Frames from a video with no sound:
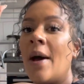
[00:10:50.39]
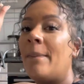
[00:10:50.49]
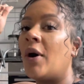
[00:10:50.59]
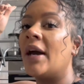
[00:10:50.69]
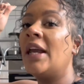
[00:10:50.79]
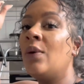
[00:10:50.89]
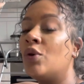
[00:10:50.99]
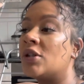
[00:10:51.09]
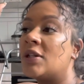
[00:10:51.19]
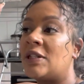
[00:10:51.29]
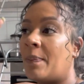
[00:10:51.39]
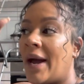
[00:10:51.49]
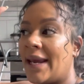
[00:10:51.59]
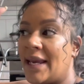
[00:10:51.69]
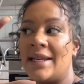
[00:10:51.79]
but he wasn't
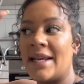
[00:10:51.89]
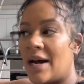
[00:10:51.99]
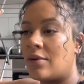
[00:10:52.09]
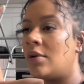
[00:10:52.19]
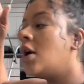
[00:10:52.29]
spiking down.